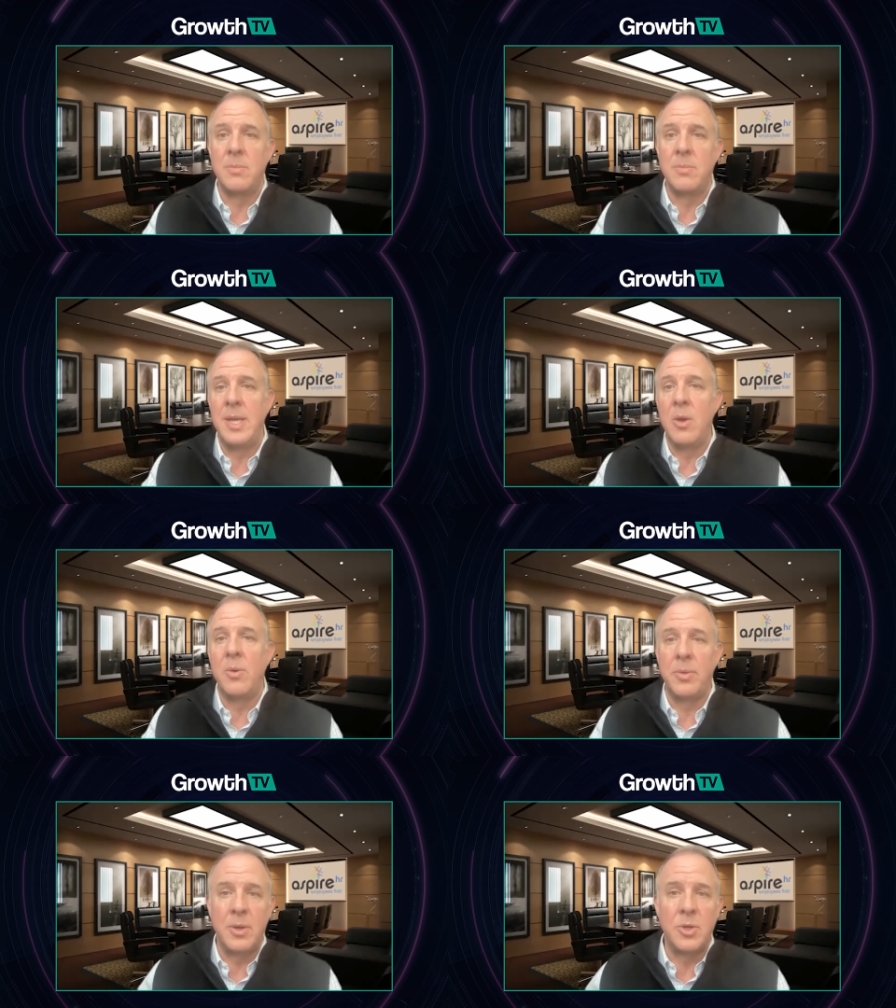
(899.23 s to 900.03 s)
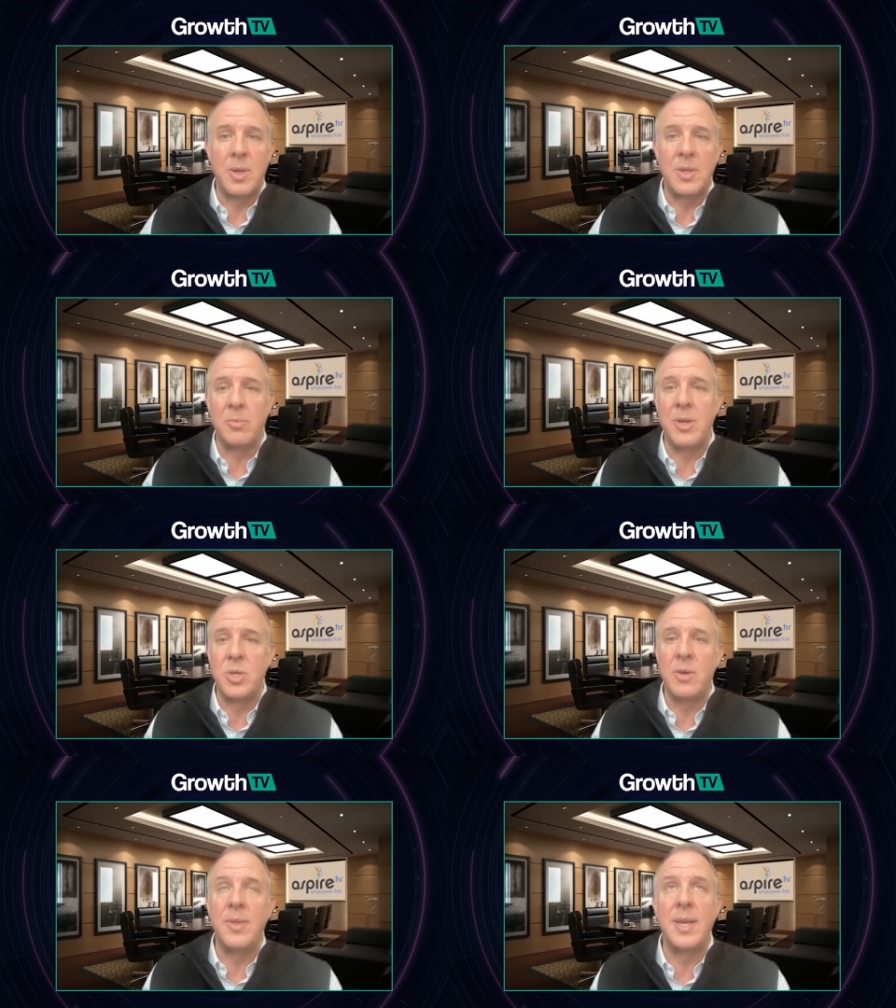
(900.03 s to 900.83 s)
will be going through their
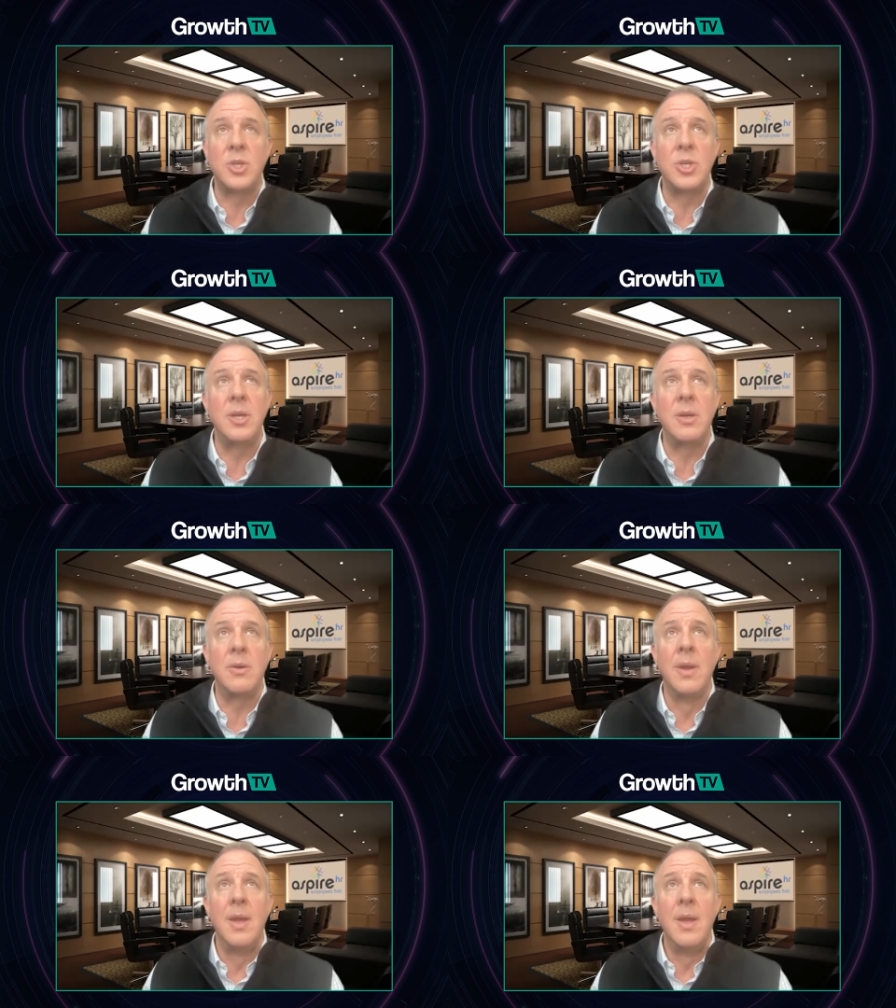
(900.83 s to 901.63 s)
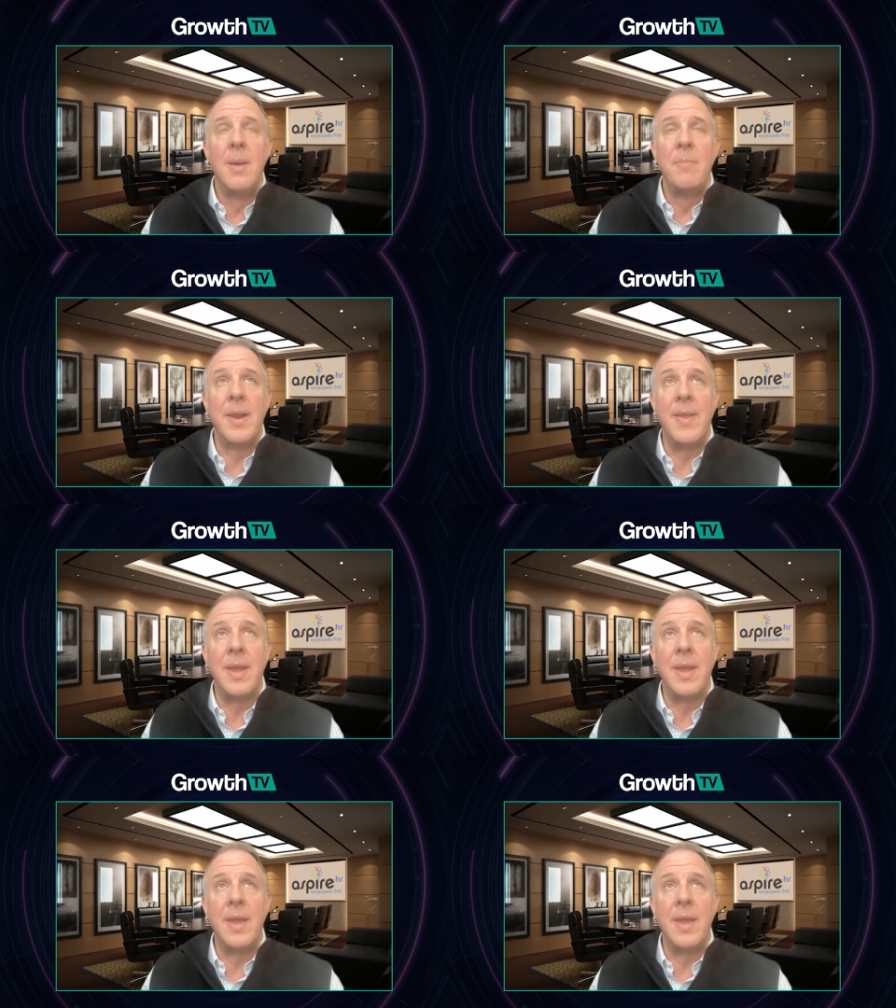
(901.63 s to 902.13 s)
transformation over the next year. But I